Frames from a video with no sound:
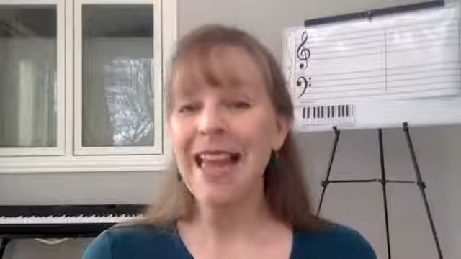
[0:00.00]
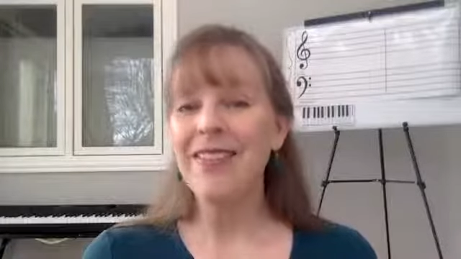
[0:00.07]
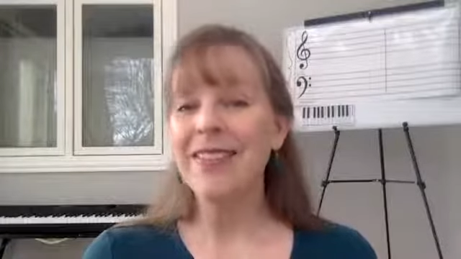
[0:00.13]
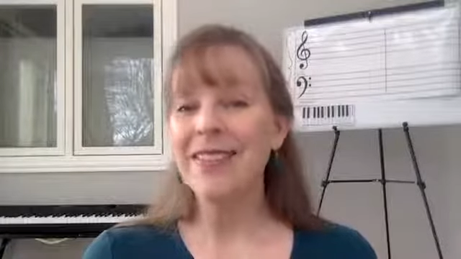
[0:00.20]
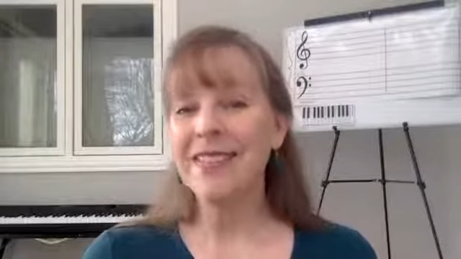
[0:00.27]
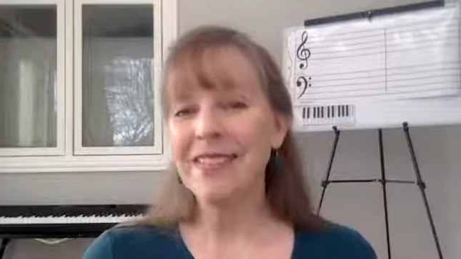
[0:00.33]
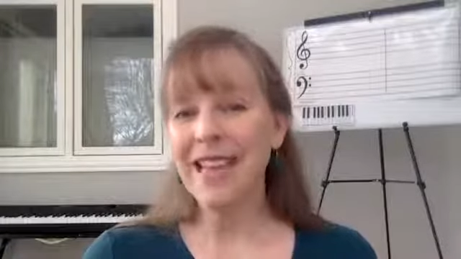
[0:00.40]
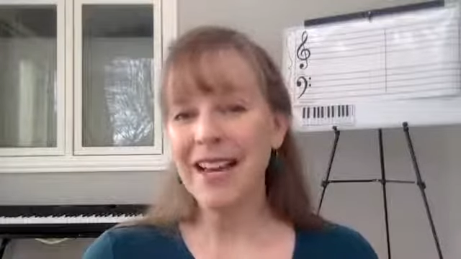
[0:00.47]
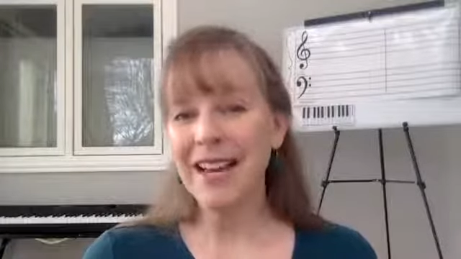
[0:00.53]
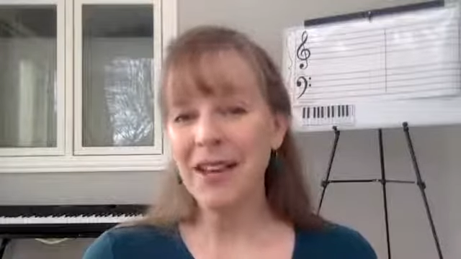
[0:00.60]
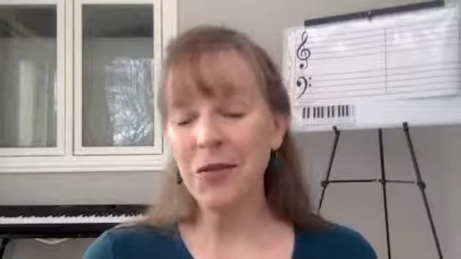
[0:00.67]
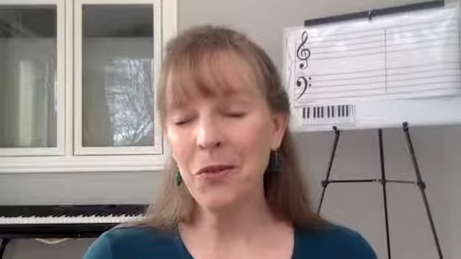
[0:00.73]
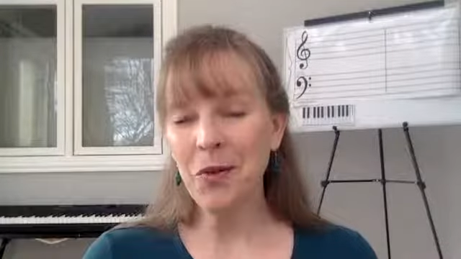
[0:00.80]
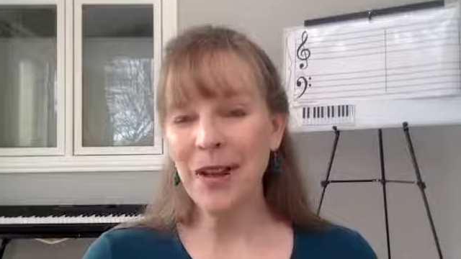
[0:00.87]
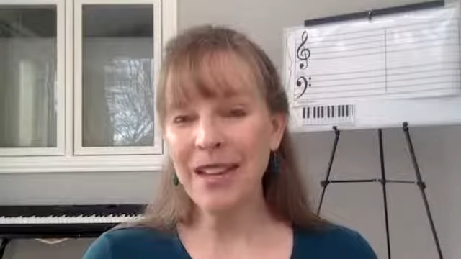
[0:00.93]
The
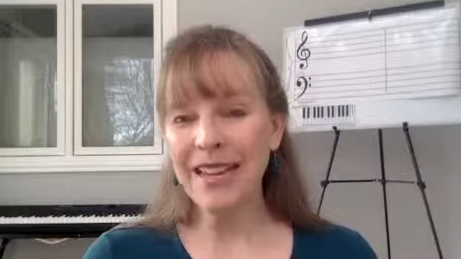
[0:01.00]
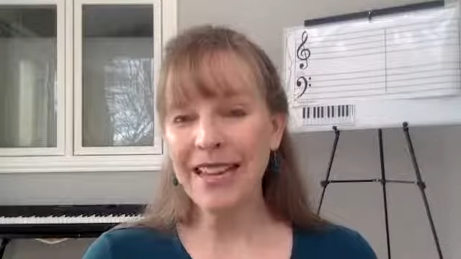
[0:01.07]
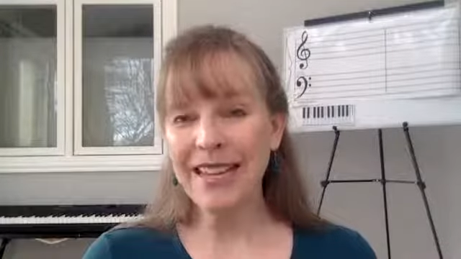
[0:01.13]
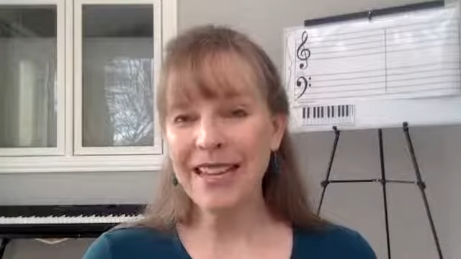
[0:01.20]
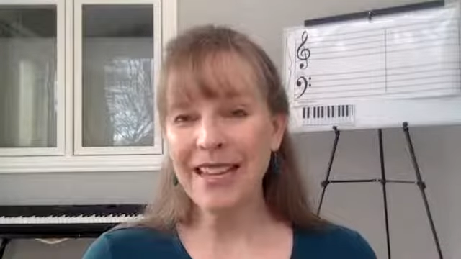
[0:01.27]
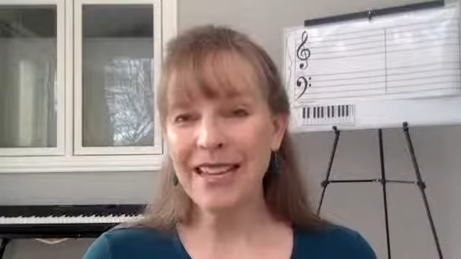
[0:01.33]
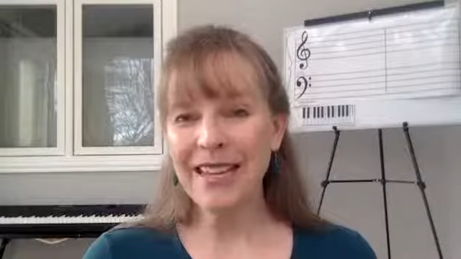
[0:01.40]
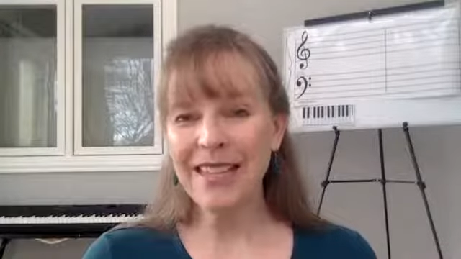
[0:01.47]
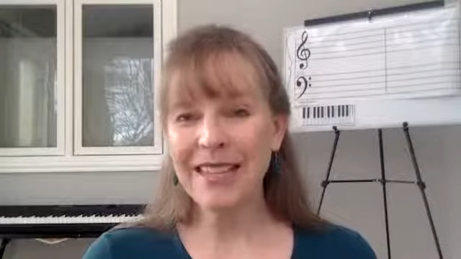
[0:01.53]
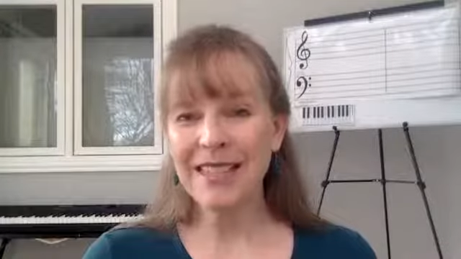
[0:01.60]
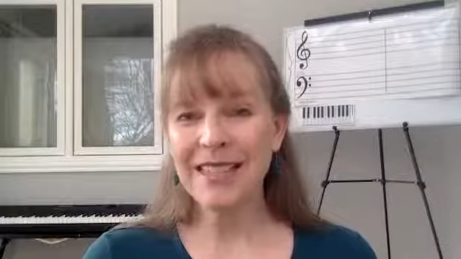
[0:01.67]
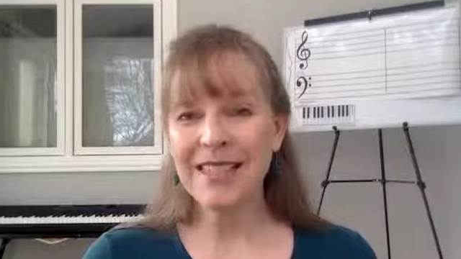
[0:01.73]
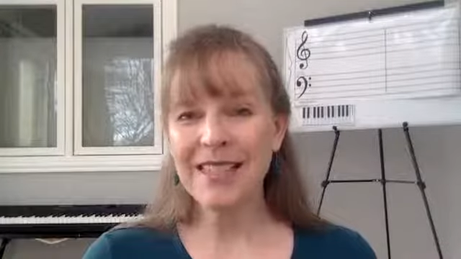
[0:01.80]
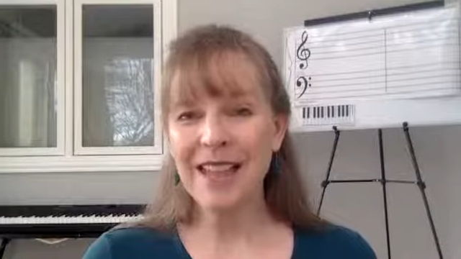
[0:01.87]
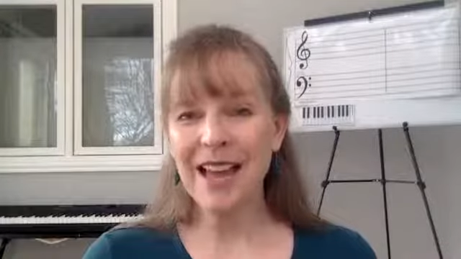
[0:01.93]
second one
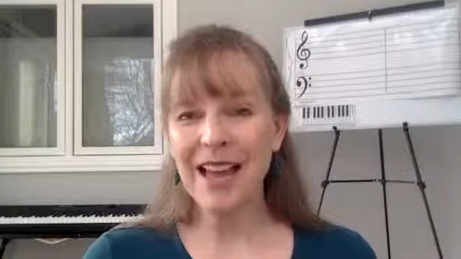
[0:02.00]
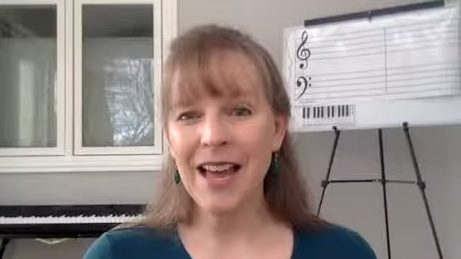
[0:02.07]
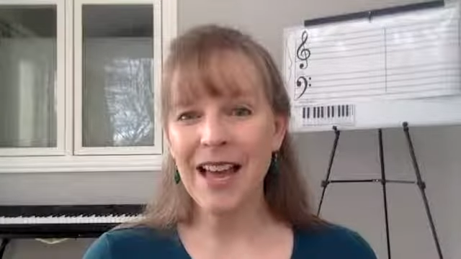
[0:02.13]
is